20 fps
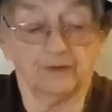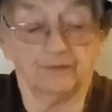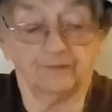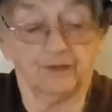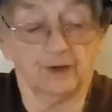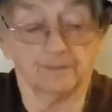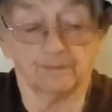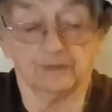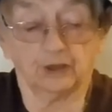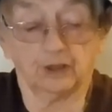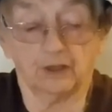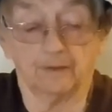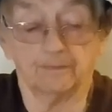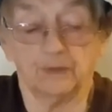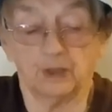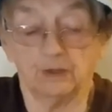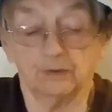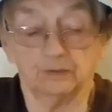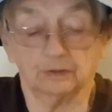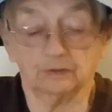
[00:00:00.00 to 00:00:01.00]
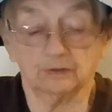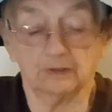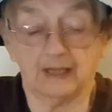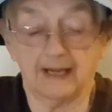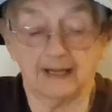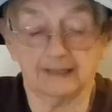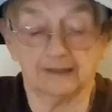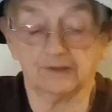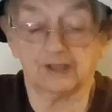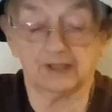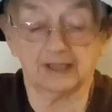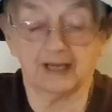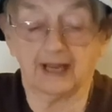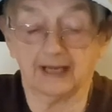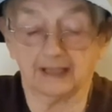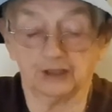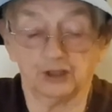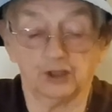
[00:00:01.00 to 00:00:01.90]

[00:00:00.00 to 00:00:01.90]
from a communal outside